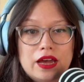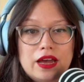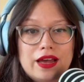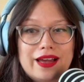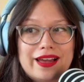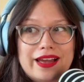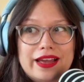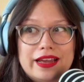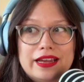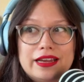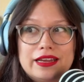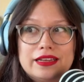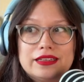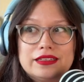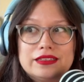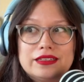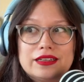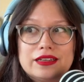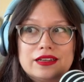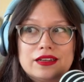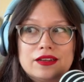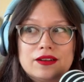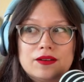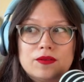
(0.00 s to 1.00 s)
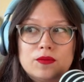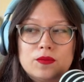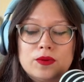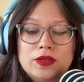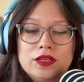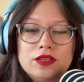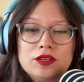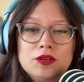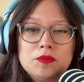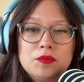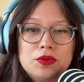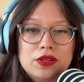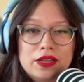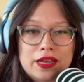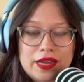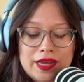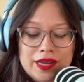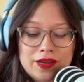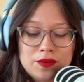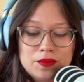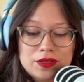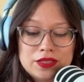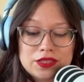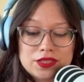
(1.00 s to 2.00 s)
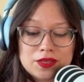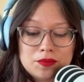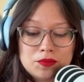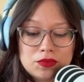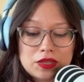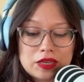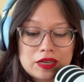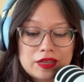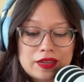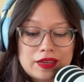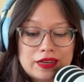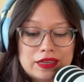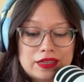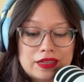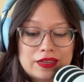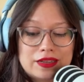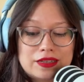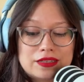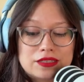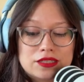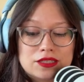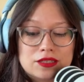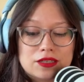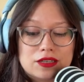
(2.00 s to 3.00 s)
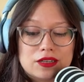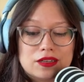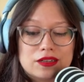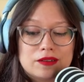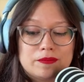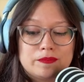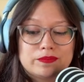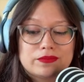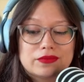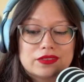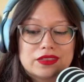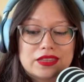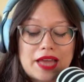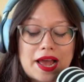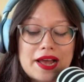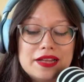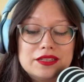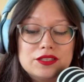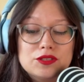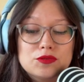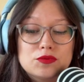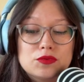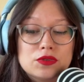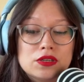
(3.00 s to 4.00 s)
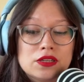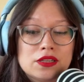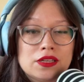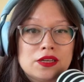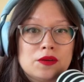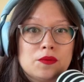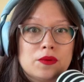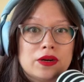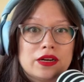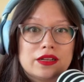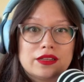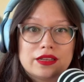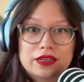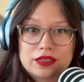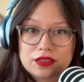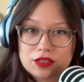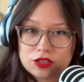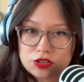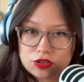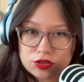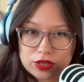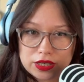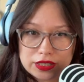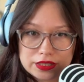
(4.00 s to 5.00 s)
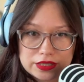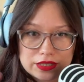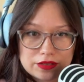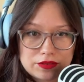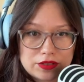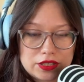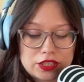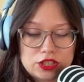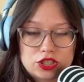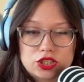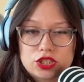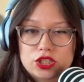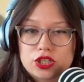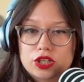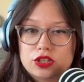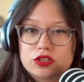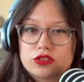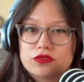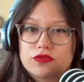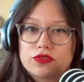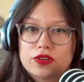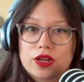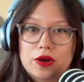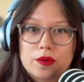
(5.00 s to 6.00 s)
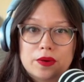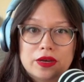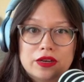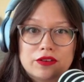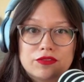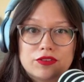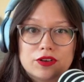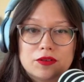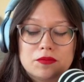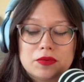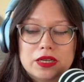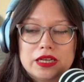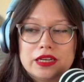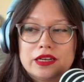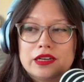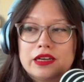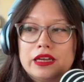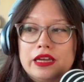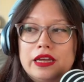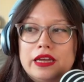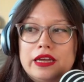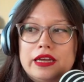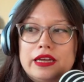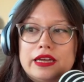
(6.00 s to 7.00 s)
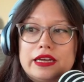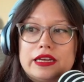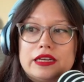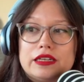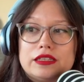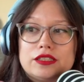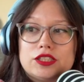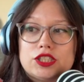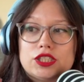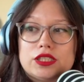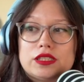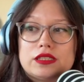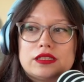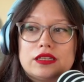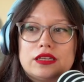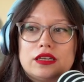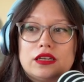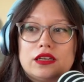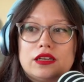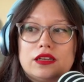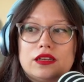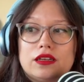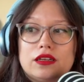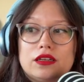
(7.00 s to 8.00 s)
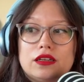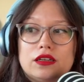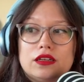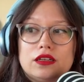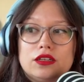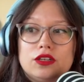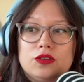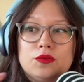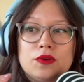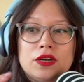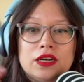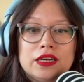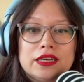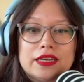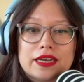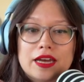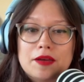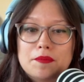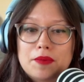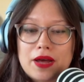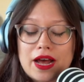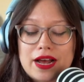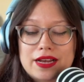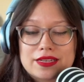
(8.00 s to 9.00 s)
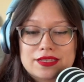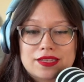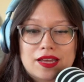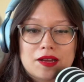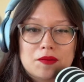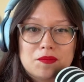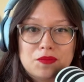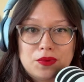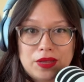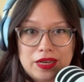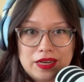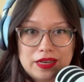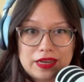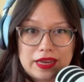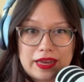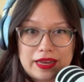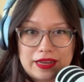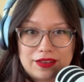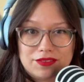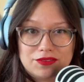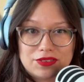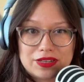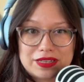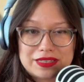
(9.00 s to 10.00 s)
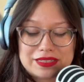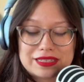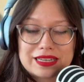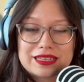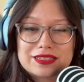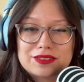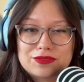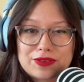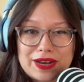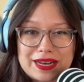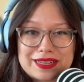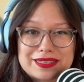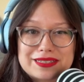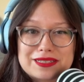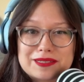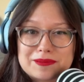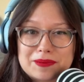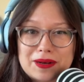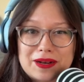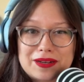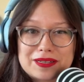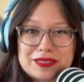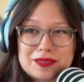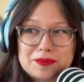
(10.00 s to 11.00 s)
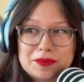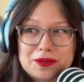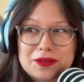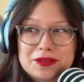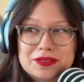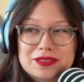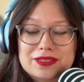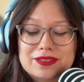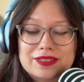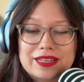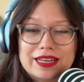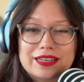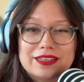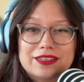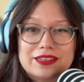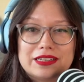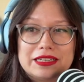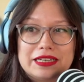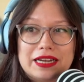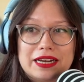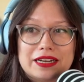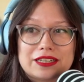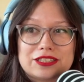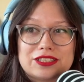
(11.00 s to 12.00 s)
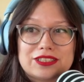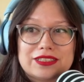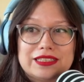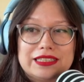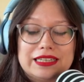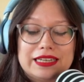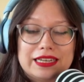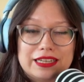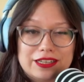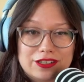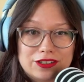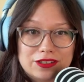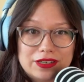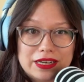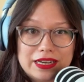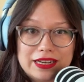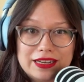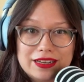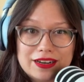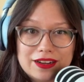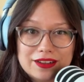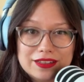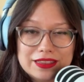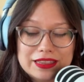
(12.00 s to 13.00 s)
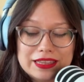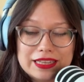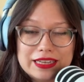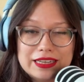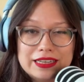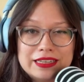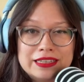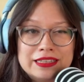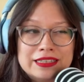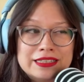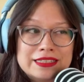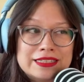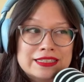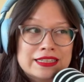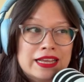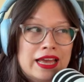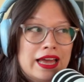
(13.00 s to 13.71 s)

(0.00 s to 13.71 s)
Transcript: And when you're playing with something like this, that's really where like the creativity just starts flowing for me. Is just like you want to get past that blank canvas as fast as possible so that you can actually iterate on things.